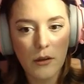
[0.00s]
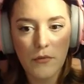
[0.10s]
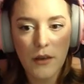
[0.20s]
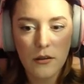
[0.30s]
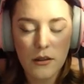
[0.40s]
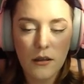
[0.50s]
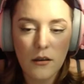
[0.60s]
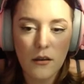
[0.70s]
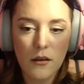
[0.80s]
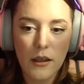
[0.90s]
without the
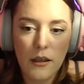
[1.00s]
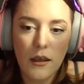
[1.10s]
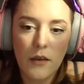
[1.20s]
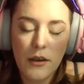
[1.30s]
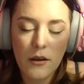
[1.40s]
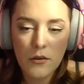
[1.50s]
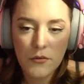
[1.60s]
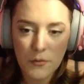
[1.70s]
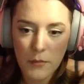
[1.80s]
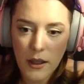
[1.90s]
guy going
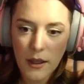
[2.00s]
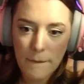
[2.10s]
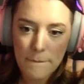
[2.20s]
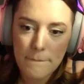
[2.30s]
after me.